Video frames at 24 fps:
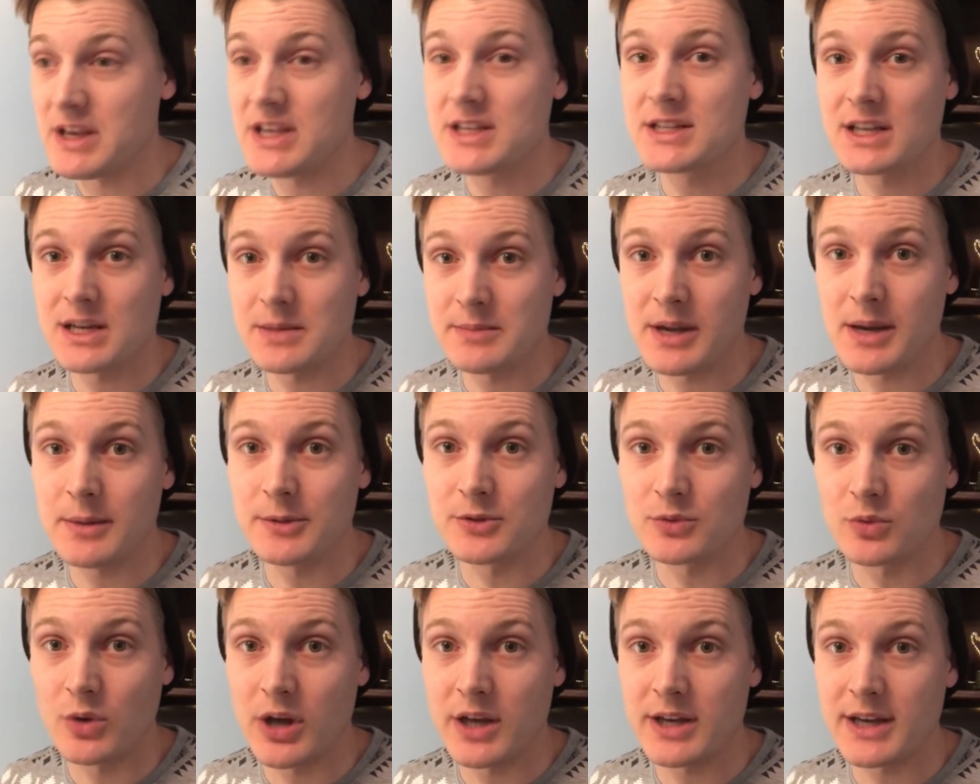He's going to be
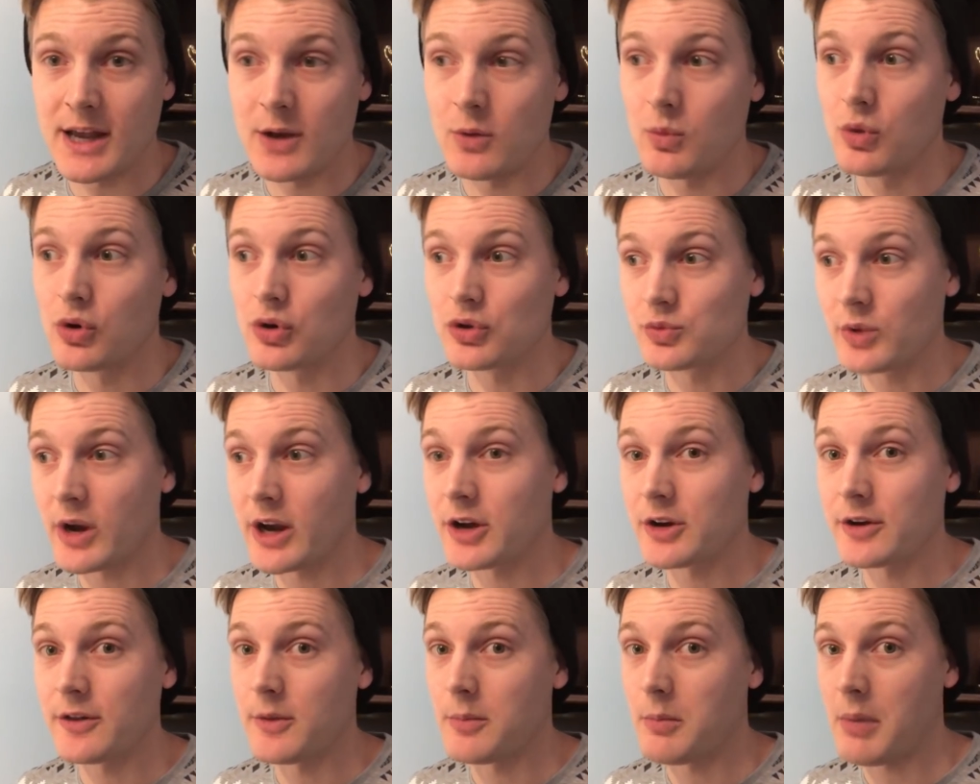able to run a world
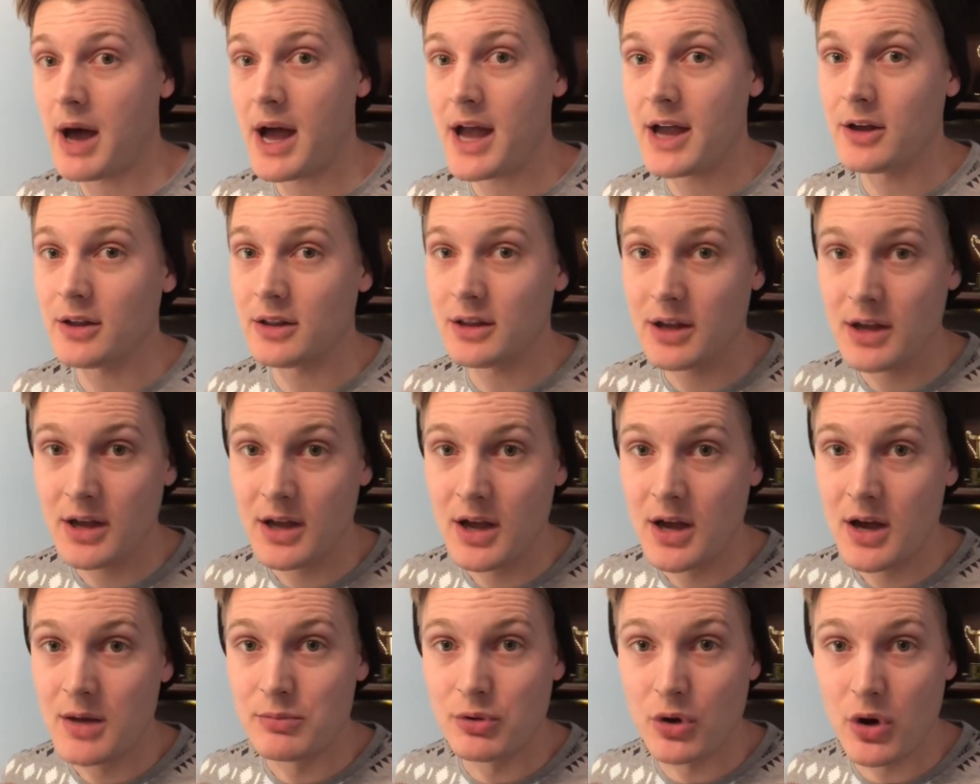record in the mile.
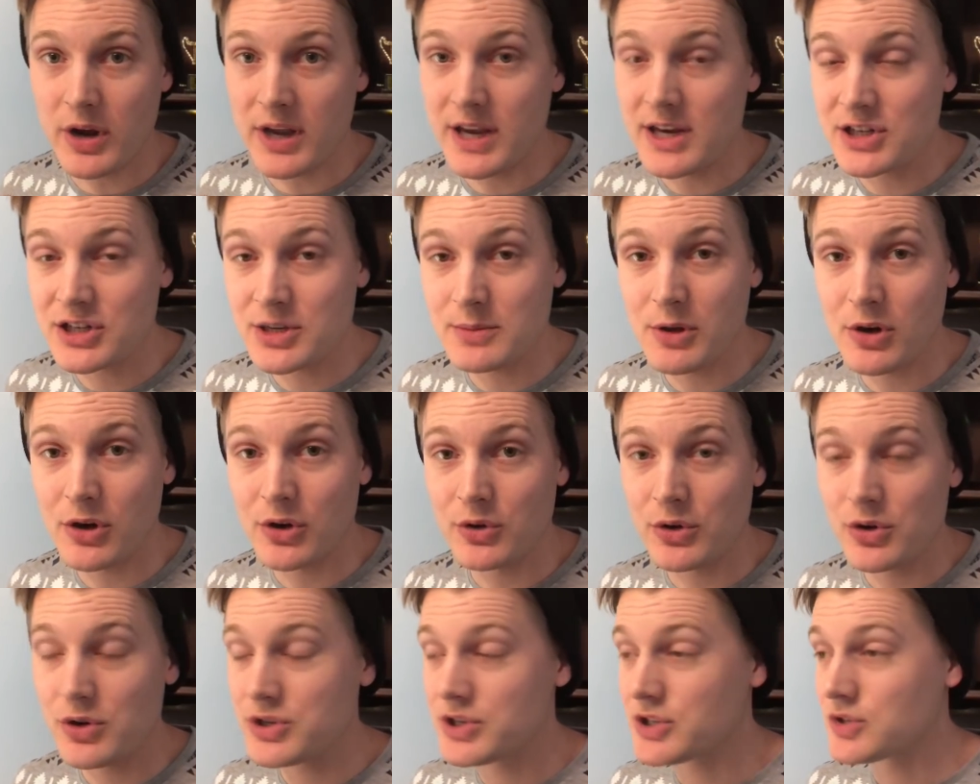Broke Hicham El
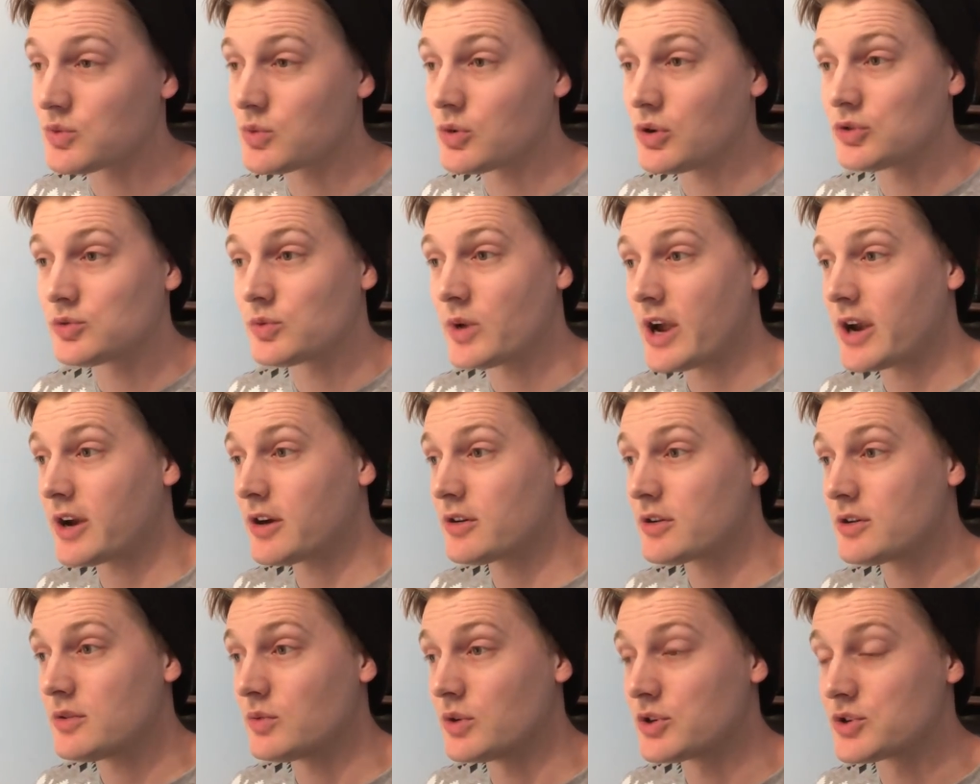Guerrouj's world
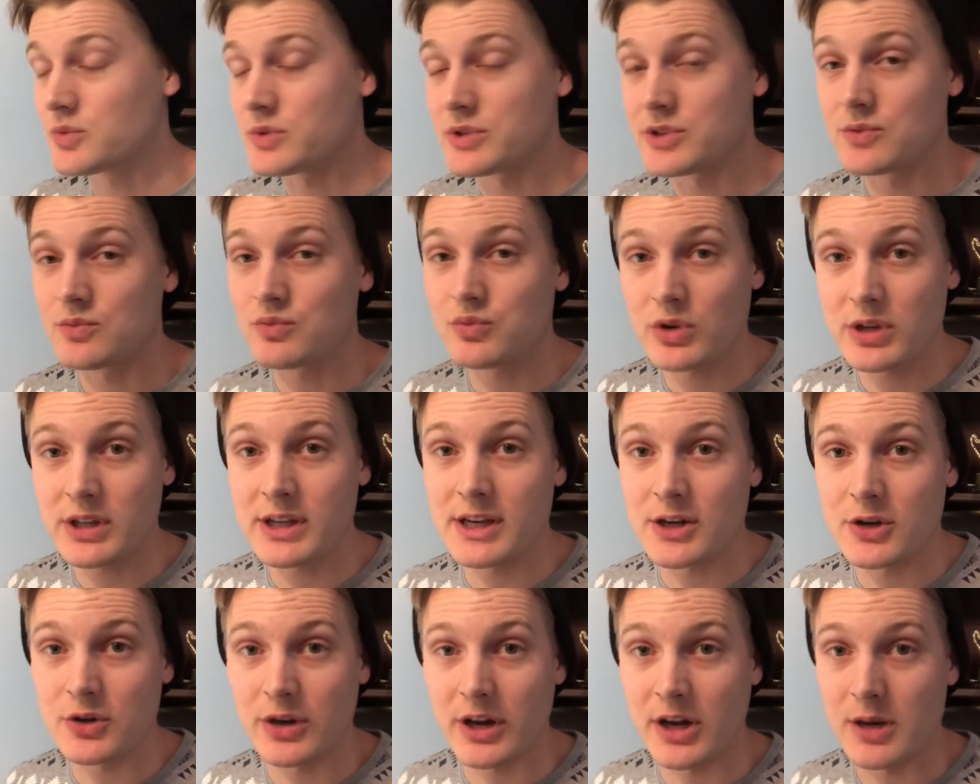record, which was
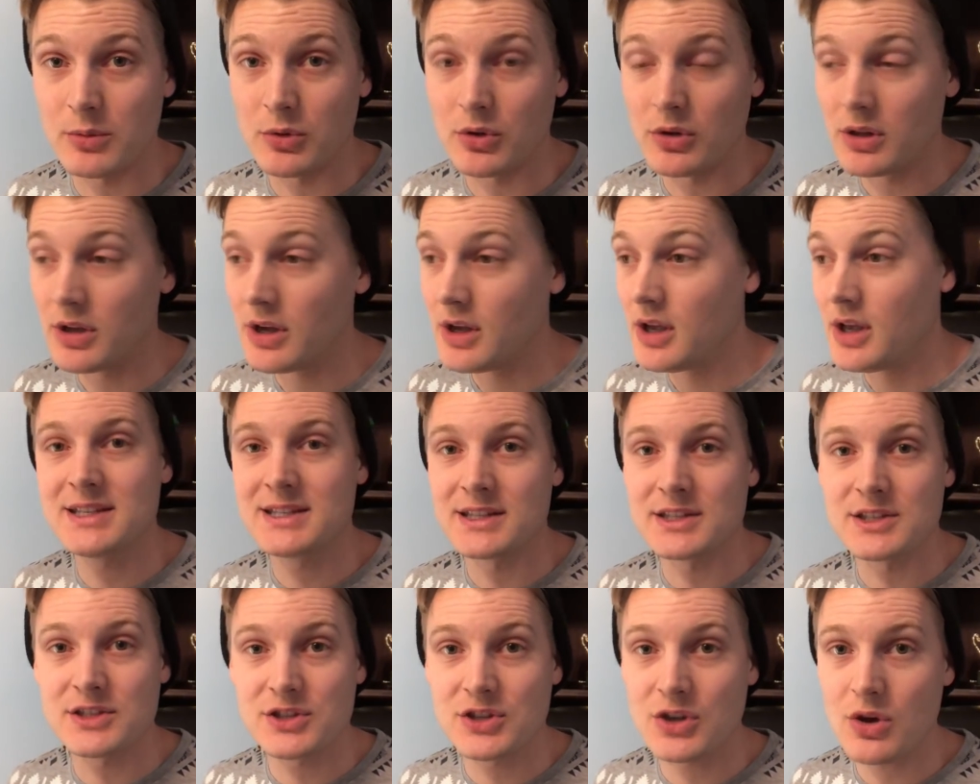really incredible,
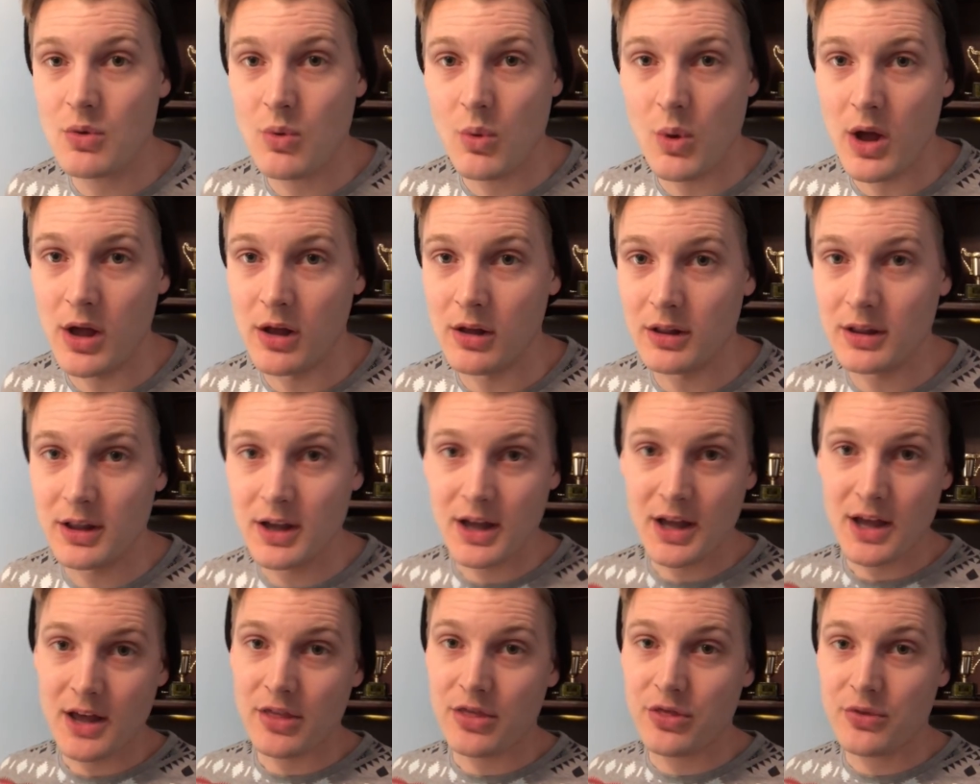paced it so well.
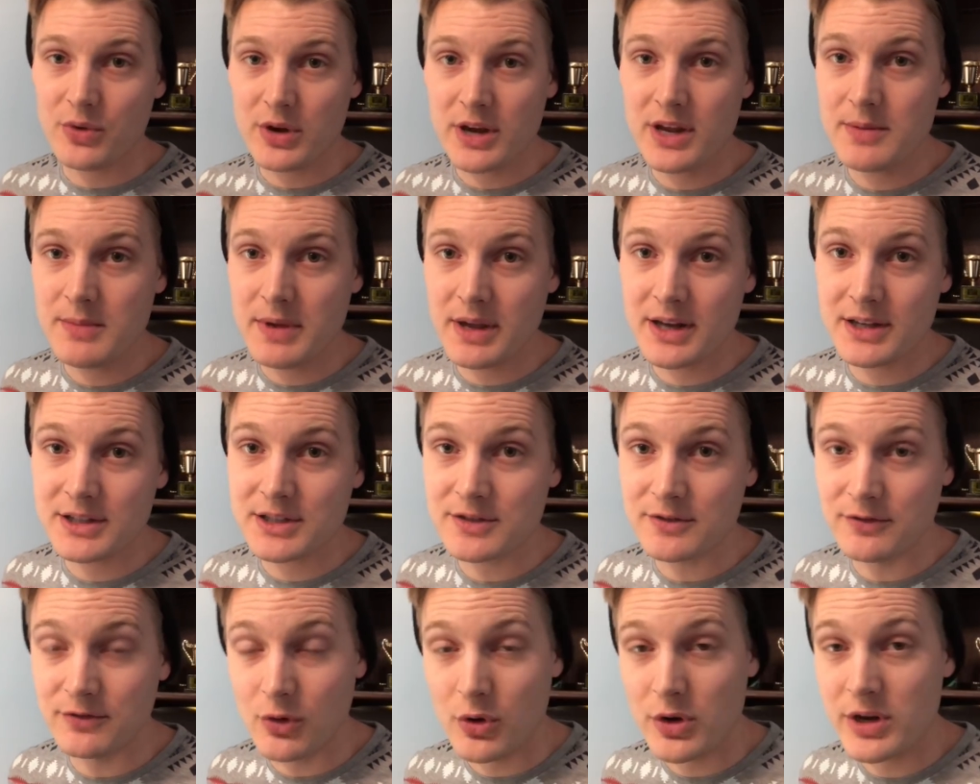3
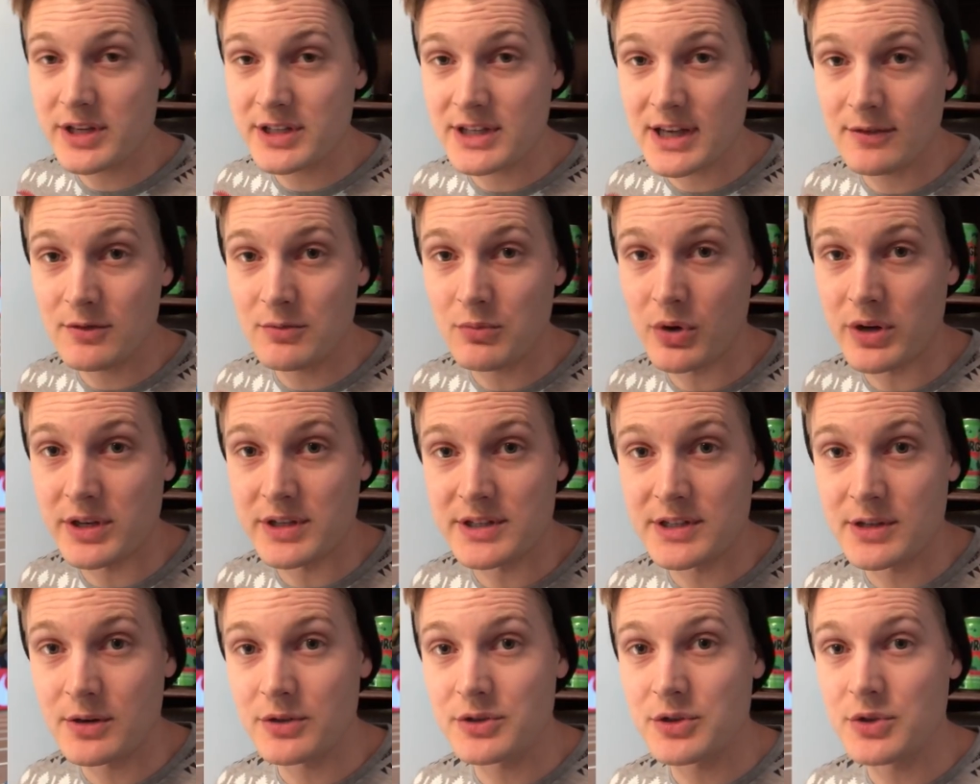minutes
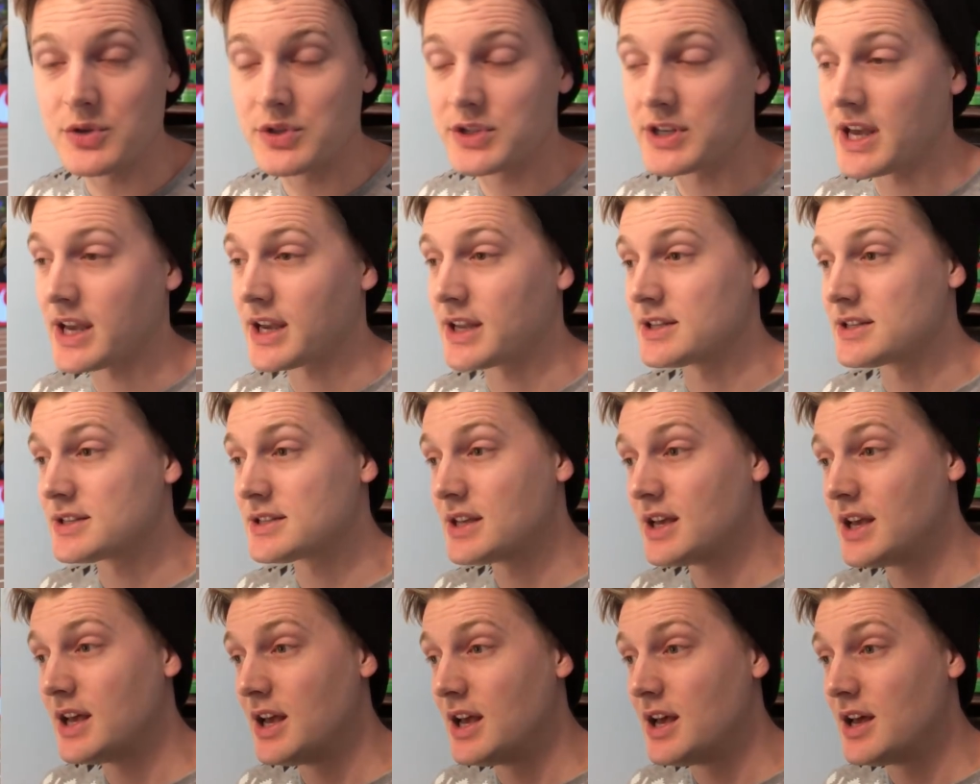47.02 seconds.